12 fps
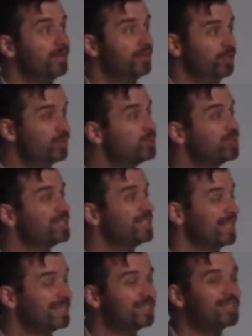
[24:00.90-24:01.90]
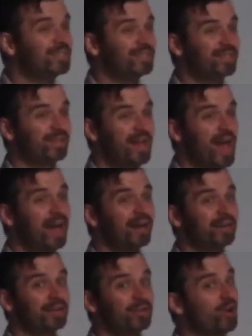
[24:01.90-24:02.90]
You should listen to
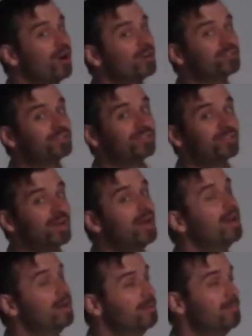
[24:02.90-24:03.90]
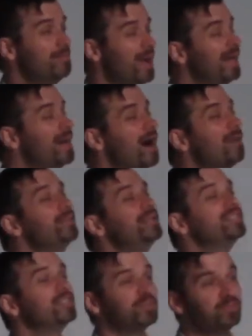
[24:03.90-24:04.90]
that. Dogs may not be
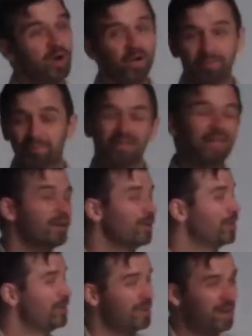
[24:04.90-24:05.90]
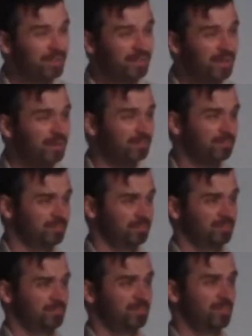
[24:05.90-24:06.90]
smart, but they are not dumb.
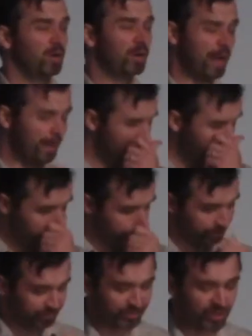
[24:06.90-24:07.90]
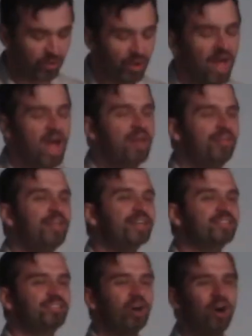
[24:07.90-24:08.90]
Okay? So this
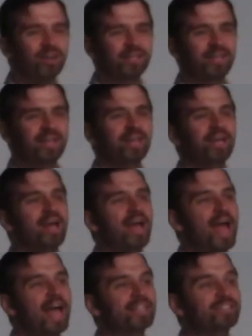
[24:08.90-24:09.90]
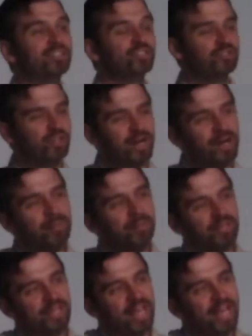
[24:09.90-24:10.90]
donkey has straight up
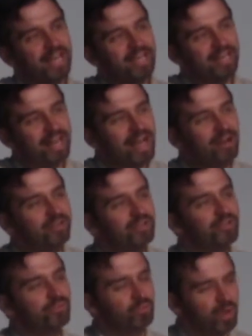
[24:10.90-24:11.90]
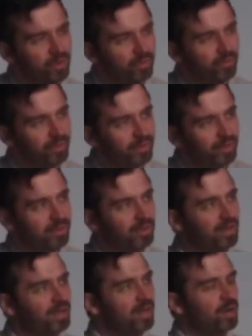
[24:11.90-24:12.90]
laid down in the road.
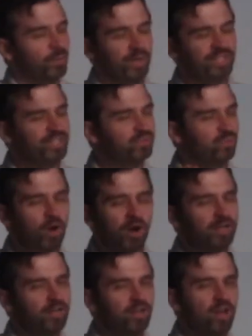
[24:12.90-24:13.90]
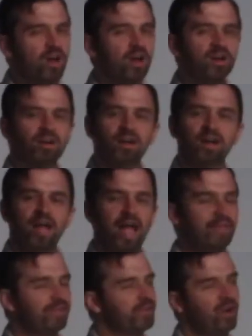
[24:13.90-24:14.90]
We're just walking along
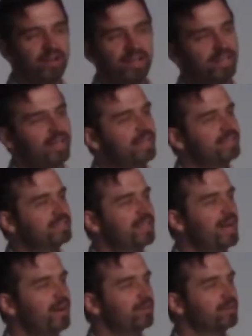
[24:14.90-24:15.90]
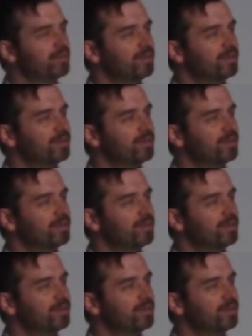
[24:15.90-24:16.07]
and the donkey lays down.